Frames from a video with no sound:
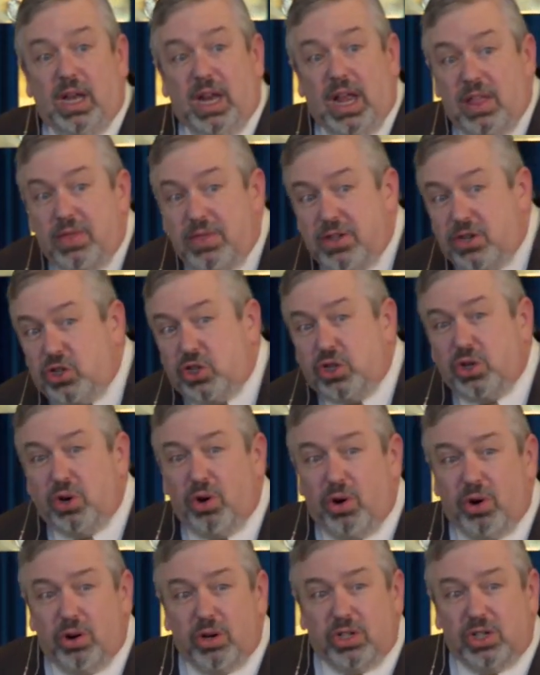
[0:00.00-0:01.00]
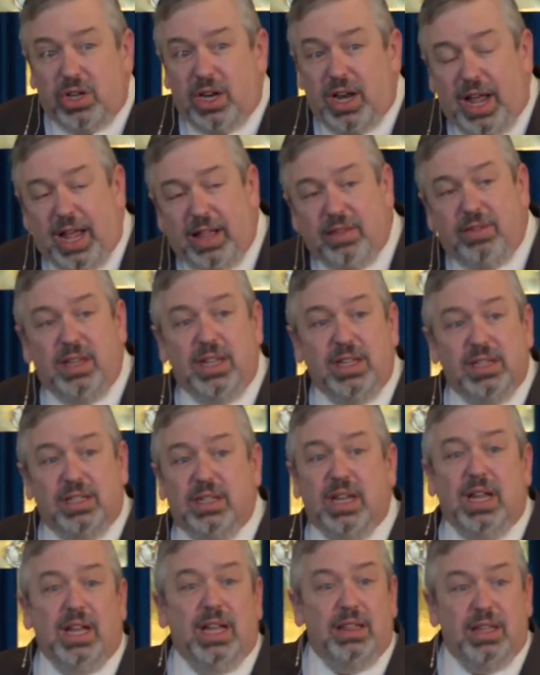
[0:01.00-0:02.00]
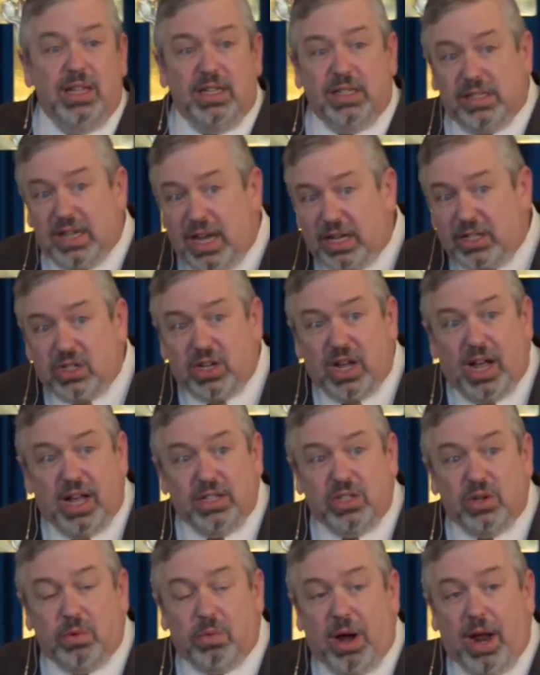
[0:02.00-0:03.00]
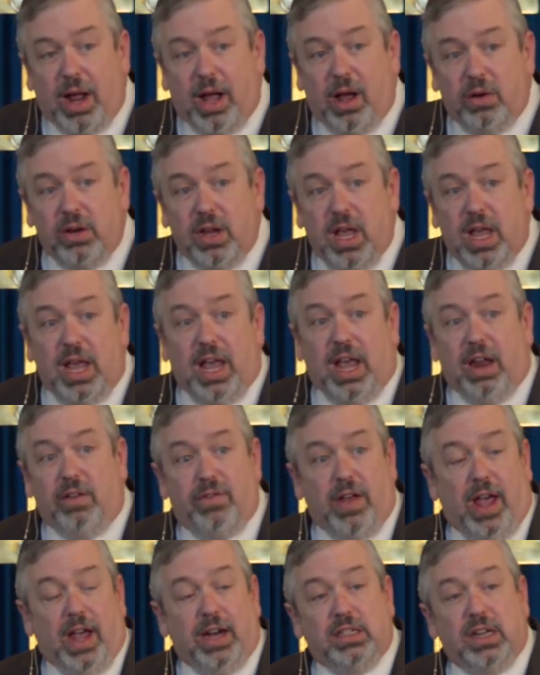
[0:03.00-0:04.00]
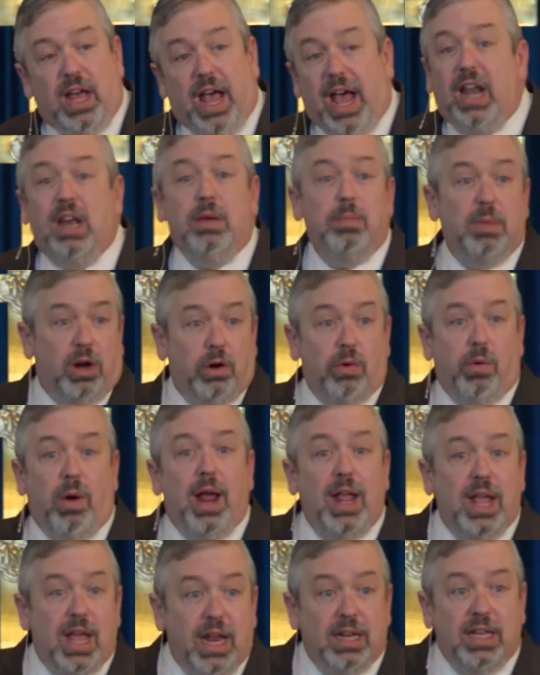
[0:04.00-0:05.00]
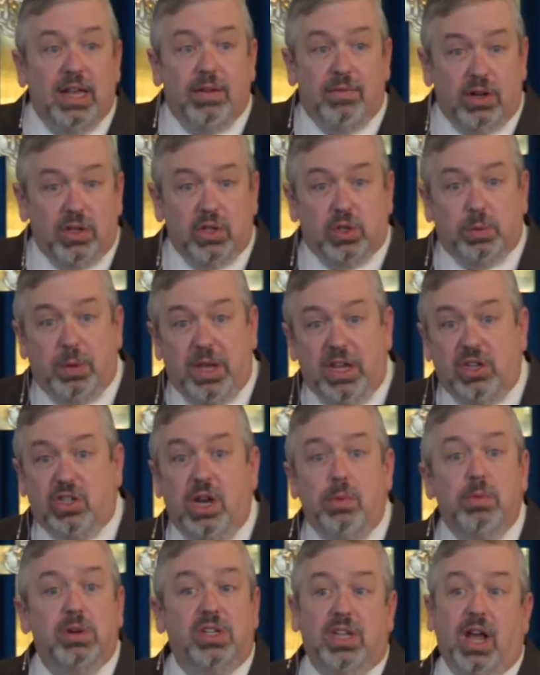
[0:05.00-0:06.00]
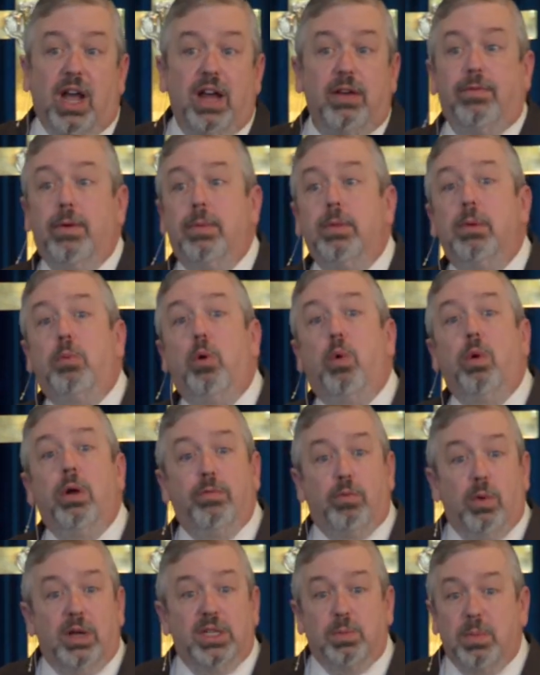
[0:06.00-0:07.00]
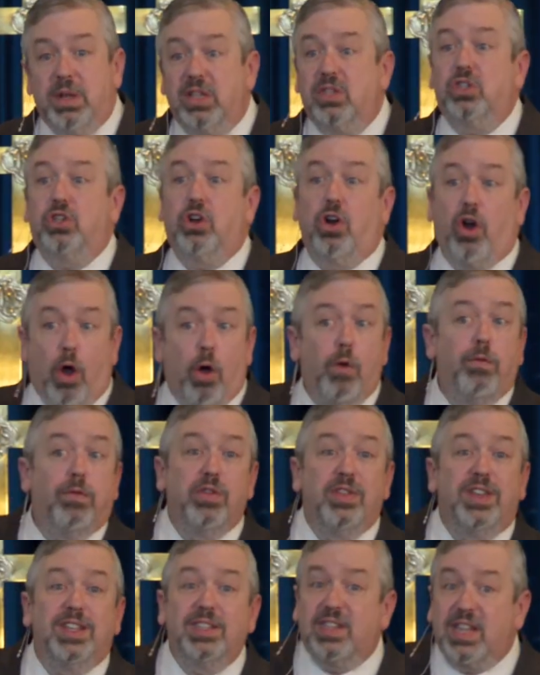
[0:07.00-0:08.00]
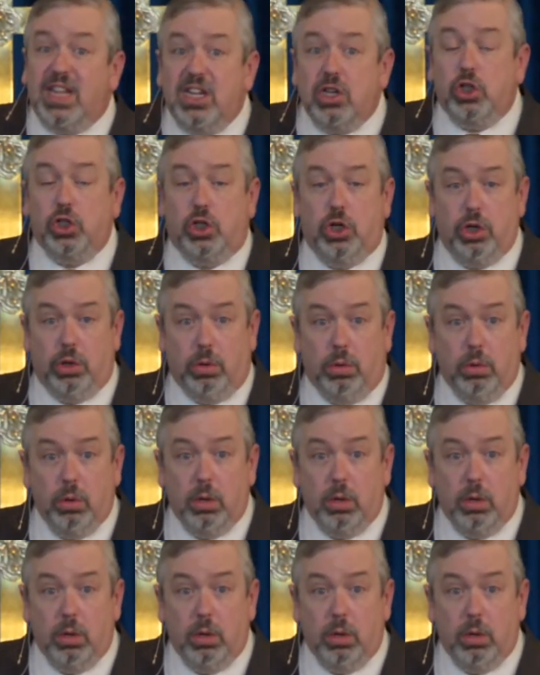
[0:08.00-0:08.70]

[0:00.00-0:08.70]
in the church. It had these Dutch guys around. In fact, Alan McRae had given a speech. He resigned from the board of Westminster over this issue.